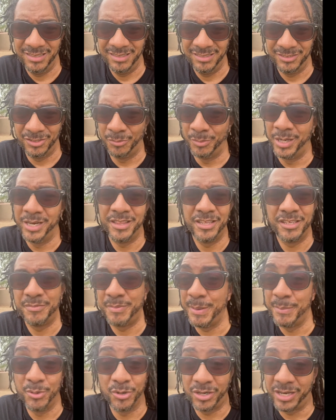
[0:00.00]
So many of these
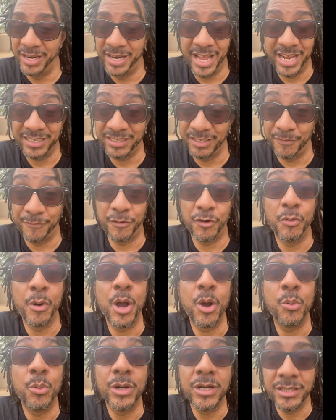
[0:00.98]
people are connected.
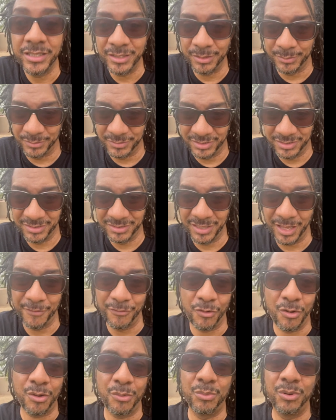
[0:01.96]
Pharrell Williams, they've
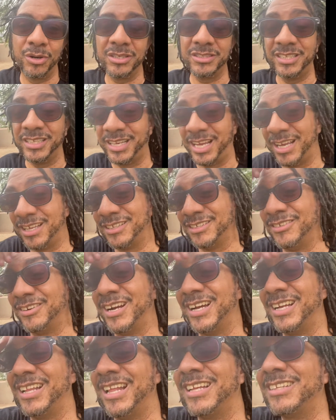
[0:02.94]
all worked together,
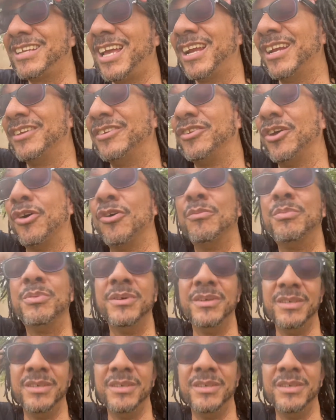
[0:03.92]
right? That's kind of dope.